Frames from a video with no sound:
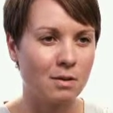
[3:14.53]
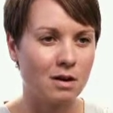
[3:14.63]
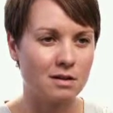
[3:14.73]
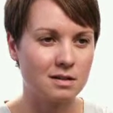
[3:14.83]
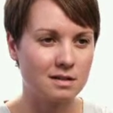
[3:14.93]

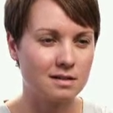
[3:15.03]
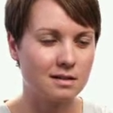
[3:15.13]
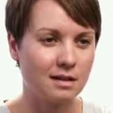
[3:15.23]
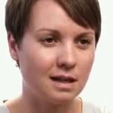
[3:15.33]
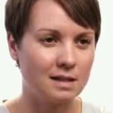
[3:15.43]
parts
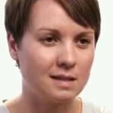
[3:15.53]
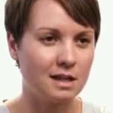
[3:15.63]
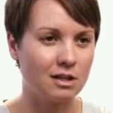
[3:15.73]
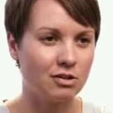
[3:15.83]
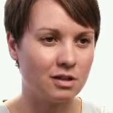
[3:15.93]
as
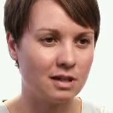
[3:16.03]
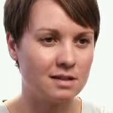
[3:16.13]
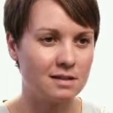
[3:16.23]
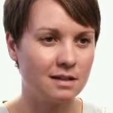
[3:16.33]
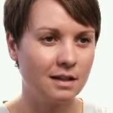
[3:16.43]
the ear
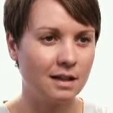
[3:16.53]
does.